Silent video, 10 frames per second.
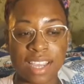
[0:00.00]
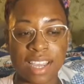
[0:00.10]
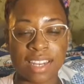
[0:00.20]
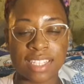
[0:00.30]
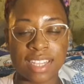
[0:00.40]

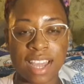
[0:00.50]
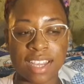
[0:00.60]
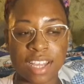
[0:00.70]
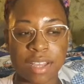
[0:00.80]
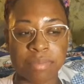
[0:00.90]
and this guy
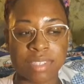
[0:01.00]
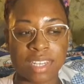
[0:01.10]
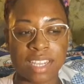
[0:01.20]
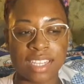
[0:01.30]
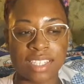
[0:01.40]
comes,
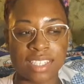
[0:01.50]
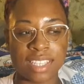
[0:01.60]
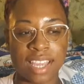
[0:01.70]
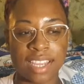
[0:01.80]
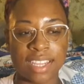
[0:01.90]
and he's just
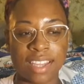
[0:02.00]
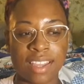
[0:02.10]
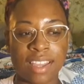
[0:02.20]
like